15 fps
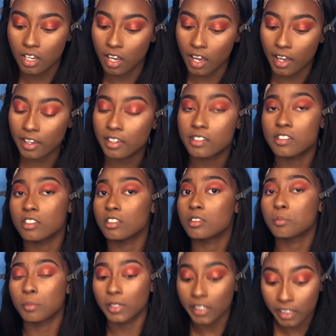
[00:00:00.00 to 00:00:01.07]
I can just
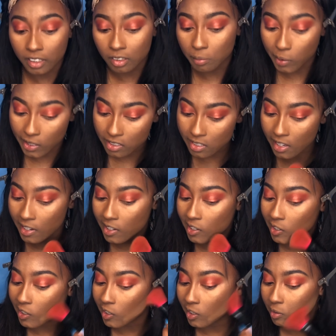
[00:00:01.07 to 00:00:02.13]
plan the best I
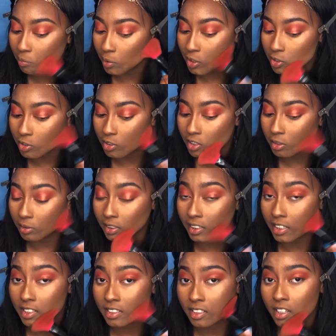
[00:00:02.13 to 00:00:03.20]
can, but you know what
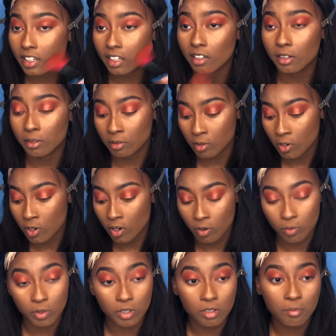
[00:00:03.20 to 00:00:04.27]
they say
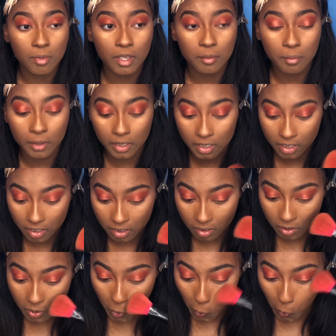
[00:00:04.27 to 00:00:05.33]
when you make
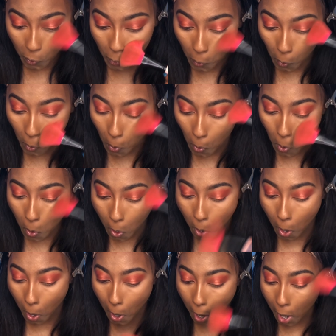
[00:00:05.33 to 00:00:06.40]
plans,
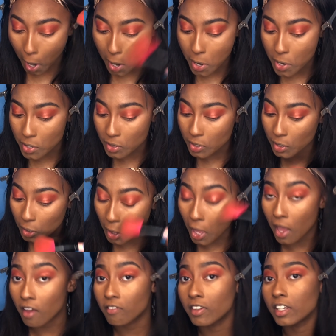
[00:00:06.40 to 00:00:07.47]
God tends to laugh
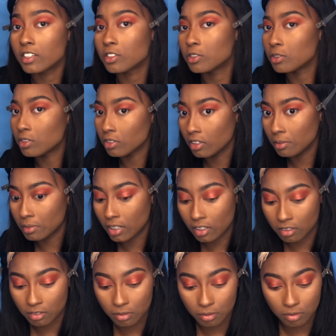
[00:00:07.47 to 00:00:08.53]
at you, so I'm not
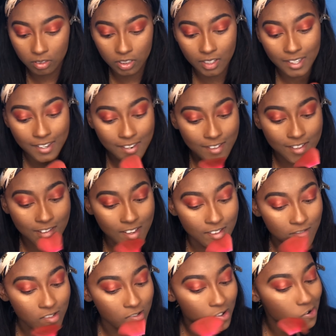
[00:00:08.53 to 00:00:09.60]
going to set anything in
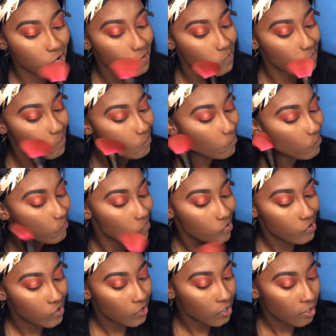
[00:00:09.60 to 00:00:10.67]
stone.
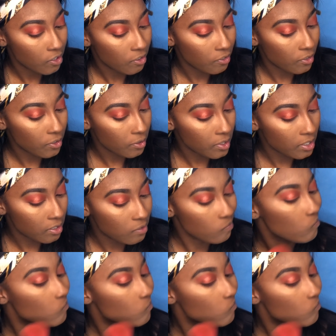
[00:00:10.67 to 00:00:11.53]
For real.